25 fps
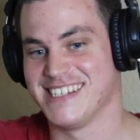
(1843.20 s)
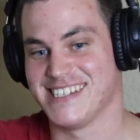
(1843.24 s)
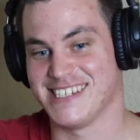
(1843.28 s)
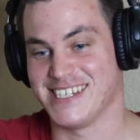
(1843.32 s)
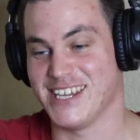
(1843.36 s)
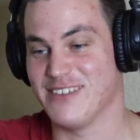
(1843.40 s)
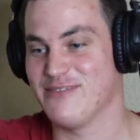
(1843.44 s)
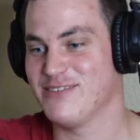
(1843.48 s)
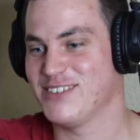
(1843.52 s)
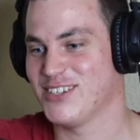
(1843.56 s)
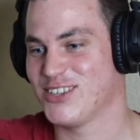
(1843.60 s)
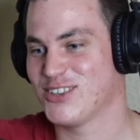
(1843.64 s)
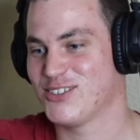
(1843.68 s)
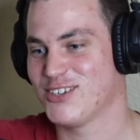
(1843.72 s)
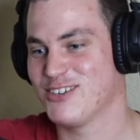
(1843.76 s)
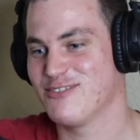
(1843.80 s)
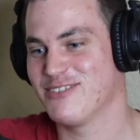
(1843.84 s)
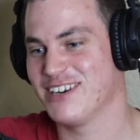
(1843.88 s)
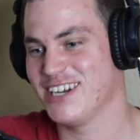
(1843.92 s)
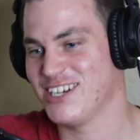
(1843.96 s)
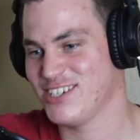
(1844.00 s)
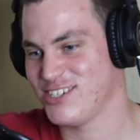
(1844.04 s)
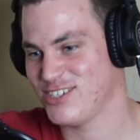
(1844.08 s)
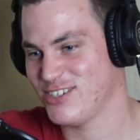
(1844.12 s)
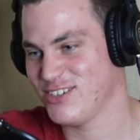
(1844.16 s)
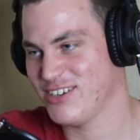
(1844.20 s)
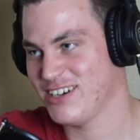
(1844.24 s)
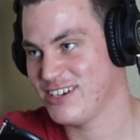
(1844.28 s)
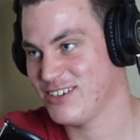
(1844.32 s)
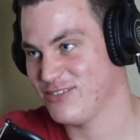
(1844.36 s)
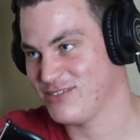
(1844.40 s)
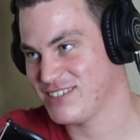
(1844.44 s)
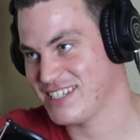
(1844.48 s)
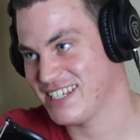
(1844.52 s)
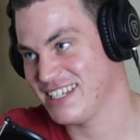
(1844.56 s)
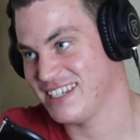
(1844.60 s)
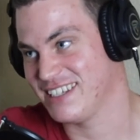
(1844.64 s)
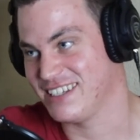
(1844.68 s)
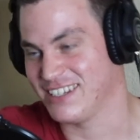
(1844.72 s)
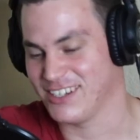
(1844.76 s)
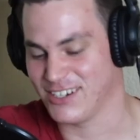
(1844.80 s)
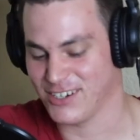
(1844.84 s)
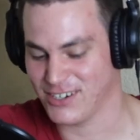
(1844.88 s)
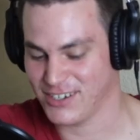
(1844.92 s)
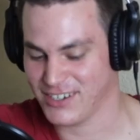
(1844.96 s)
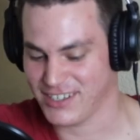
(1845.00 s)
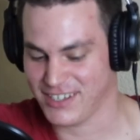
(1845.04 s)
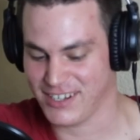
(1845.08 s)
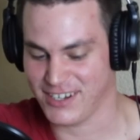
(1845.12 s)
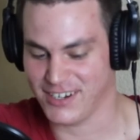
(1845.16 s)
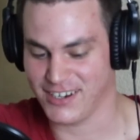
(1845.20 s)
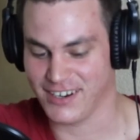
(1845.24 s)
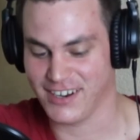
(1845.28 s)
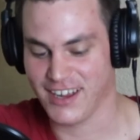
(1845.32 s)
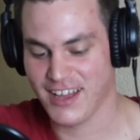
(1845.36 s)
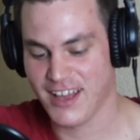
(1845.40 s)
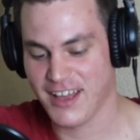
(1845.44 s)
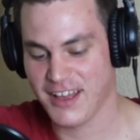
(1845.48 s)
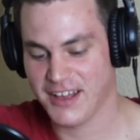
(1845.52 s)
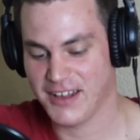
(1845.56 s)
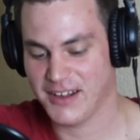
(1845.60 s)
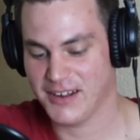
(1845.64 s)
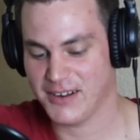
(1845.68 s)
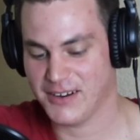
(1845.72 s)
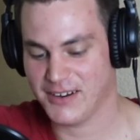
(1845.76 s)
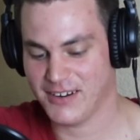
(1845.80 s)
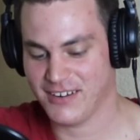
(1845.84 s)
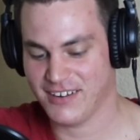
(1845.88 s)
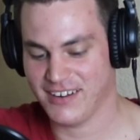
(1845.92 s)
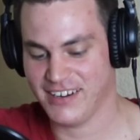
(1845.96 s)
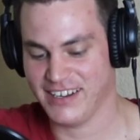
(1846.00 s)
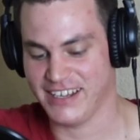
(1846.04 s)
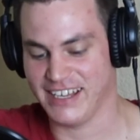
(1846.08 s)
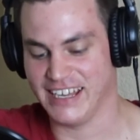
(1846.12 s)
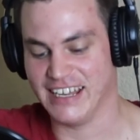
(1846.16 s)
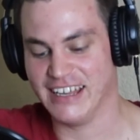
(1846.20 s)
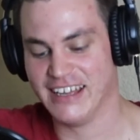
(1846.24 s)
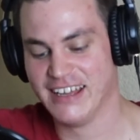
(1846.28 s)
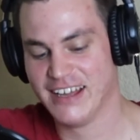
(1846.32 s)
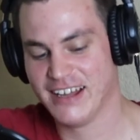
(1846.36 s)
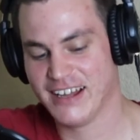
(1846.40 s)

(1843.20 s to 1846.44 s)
7-3 ratio out of 10. You heard it here. All right.